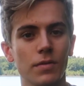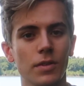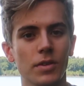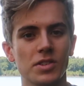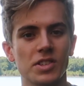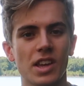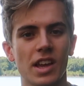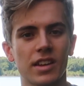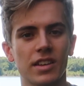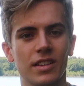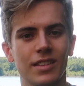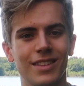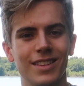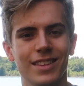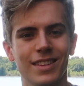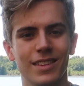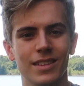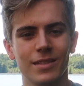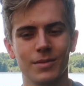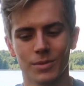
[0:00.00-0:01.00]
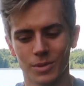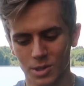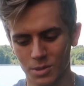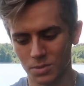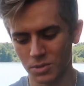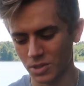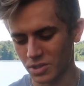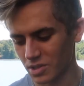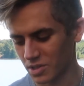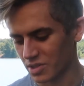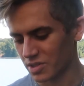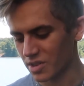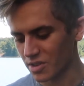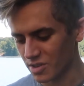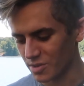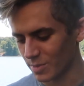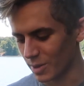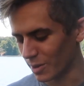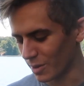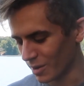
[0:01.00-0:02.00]
for a second. Please
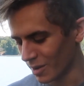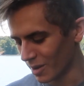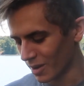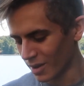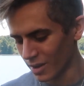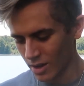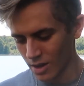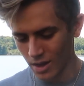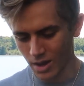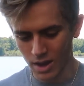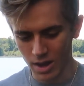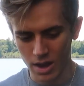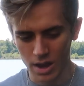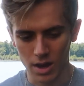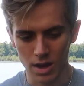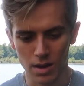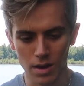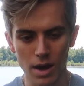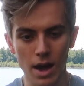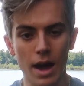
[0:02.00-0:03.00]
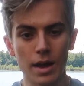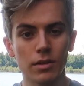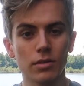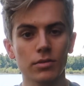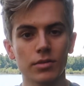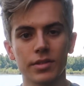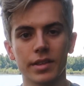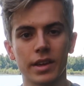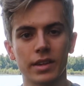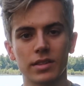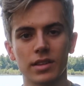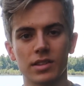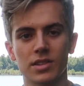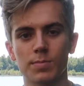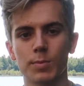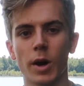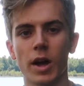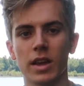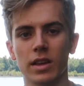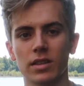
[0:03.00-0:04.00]
excuse me. I don't think this
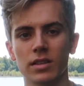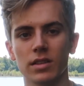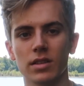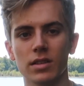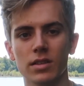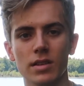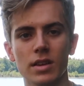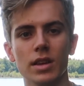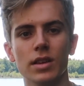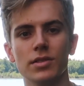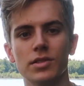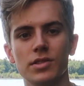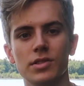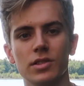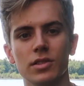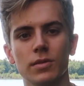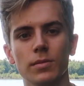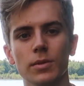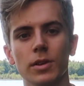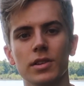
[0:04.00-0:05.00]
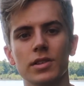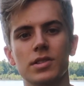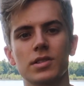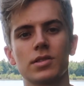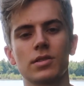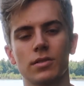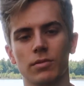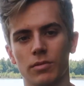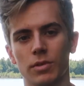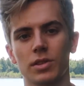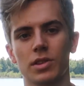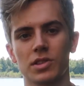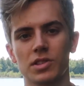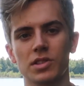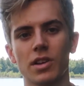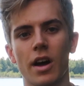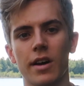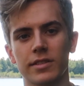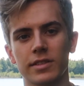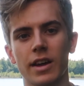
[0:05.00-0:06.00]
bike needs tubeless with the
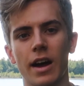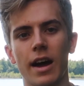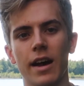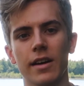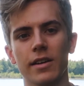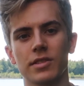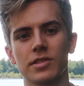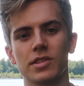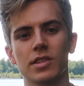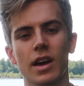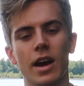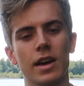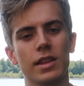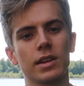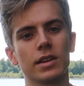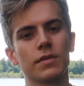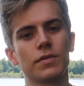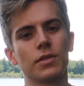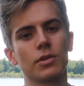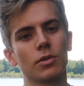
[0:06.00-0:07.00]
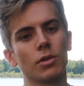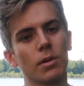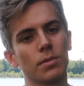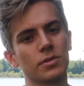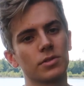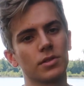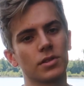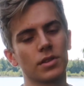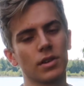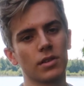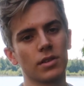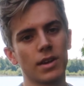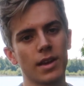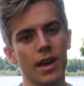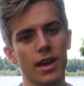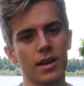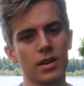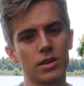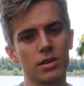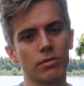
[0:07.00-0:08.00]
stock tires. I think if you go up to
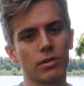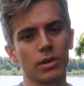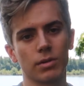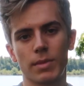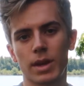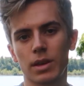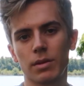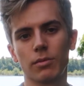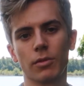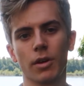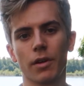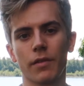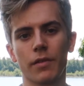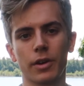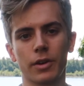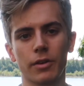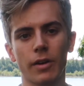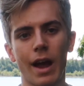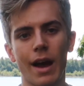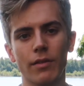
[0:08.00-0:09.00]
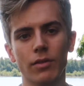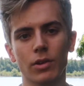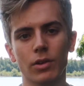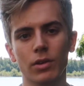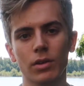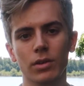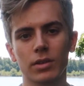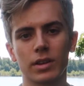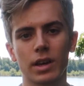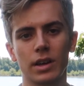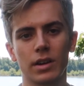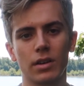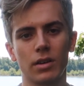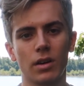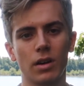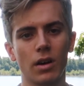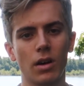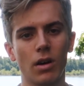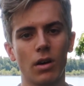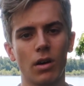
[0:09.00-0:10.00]
38 and you want to make it more of a gravel, kind
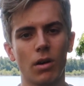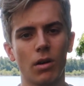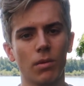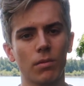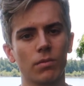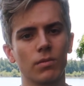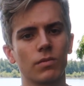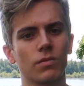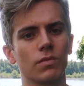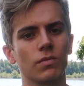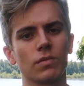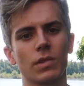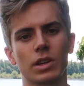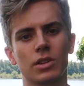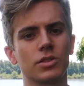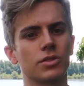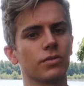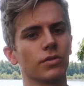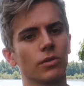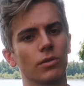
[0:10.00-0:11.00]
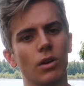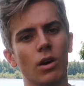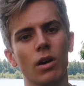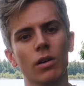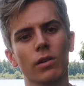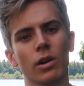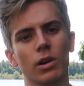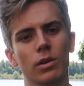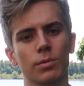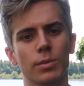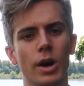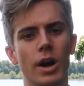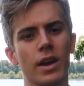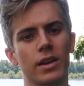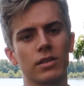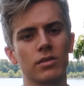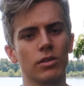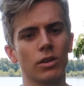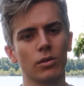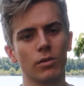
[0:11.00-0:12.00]
of all, like true all-road
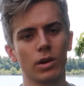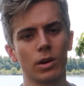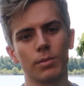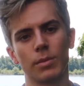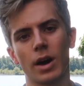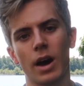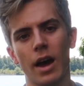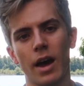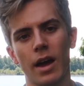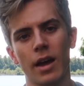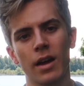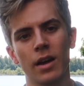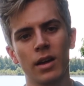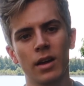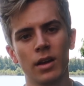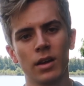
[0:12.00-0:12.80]
bike, you don't want to buy,